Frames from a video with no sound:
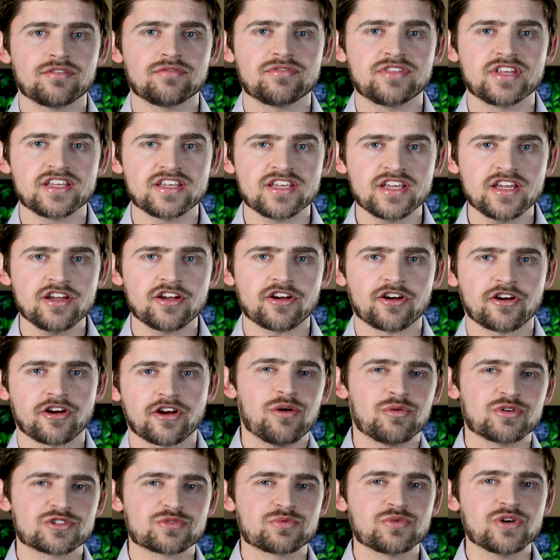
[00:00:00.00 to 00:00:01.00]
of the year,
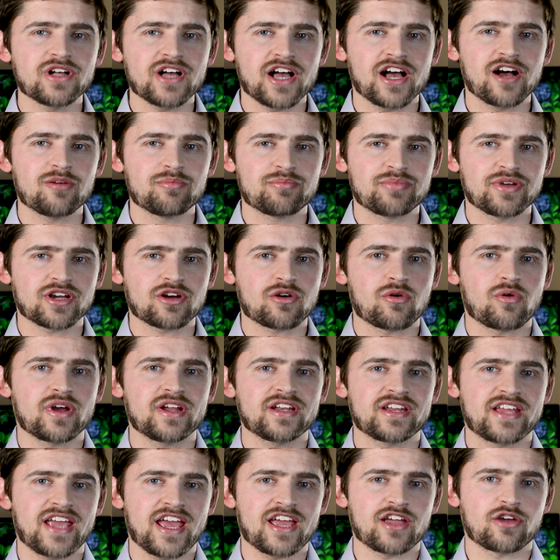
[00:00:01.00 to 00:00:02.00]
which will help Bitcoin
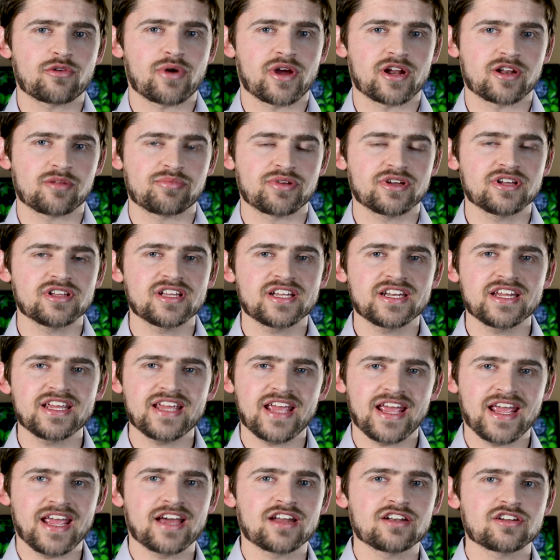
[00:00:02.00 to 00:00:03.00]
gain credibility
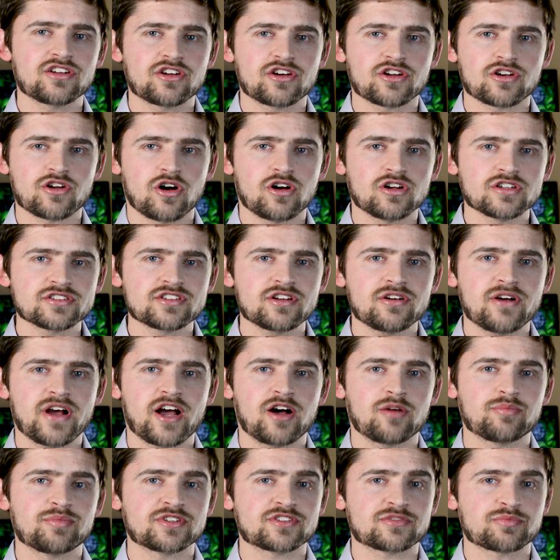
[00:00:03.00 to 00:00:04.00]
and could also
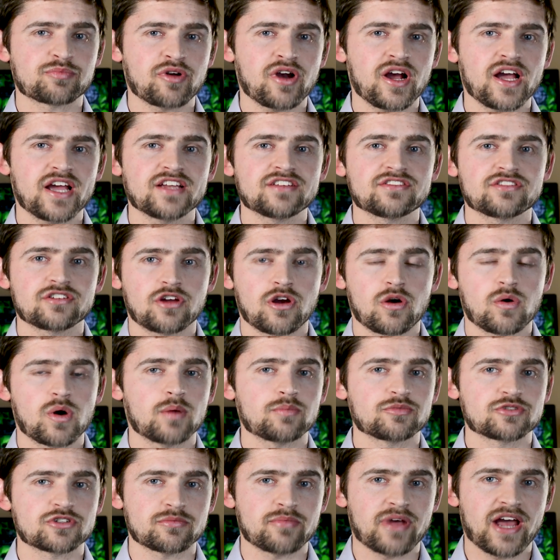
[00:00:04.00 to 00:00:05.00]
help its price go
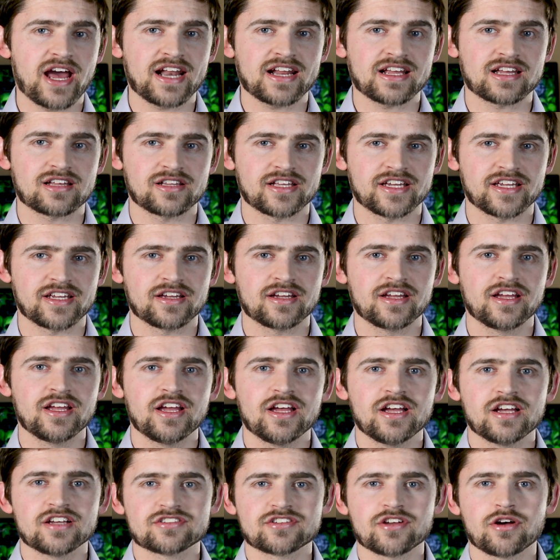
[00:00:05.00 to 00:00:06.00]
up dramatically.
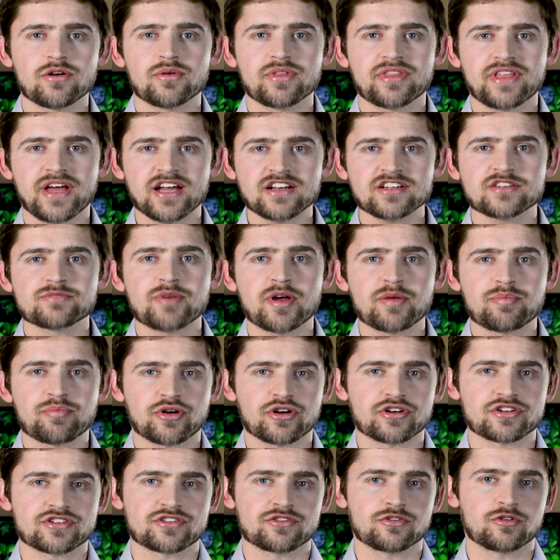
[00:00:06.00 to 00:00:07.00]
So that is my
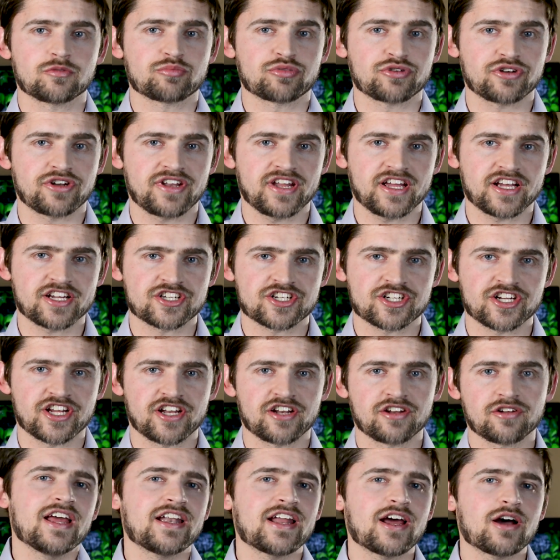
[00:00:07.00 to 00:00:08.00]
personal
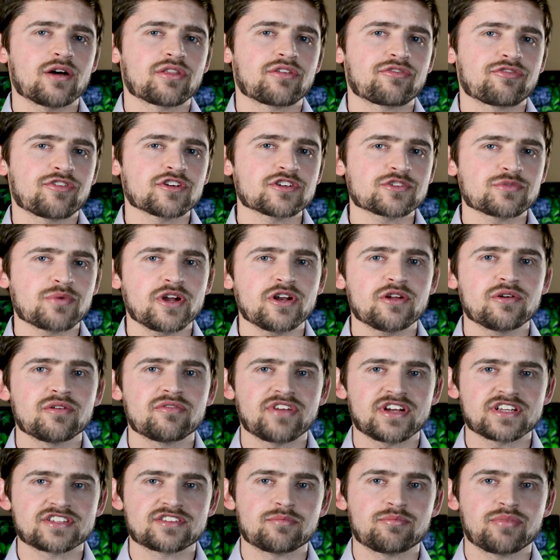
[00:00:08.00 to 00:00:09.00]
prediction. Now, the first way to
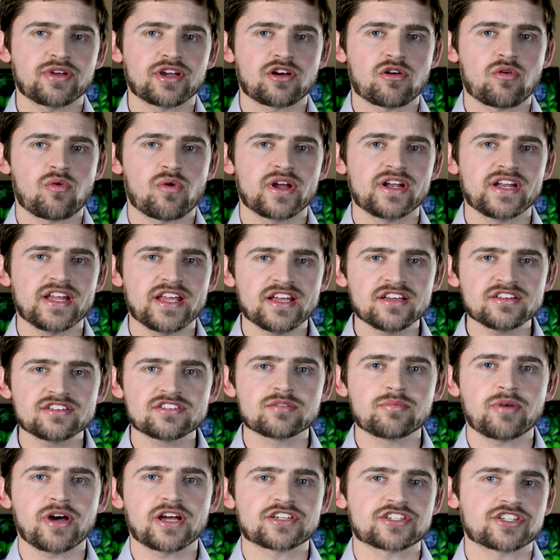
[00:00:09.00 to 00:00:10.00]
invest in Bitcoin is to
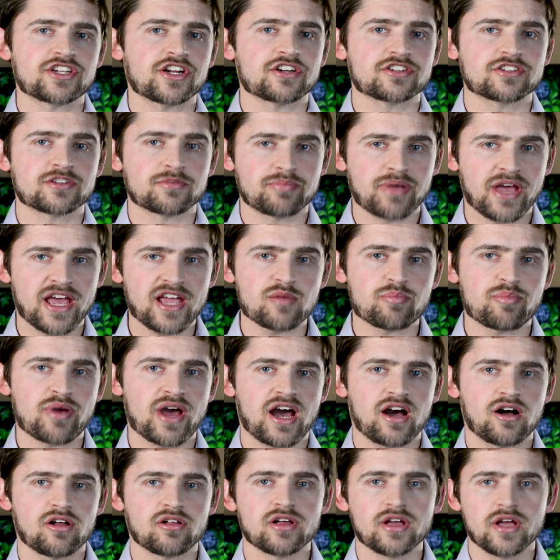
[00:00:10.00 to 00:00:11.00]
buy shares of
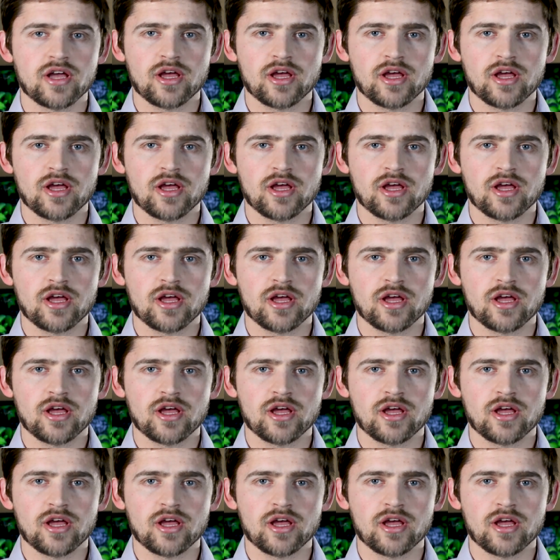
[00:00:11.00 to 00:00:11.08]
PayPal.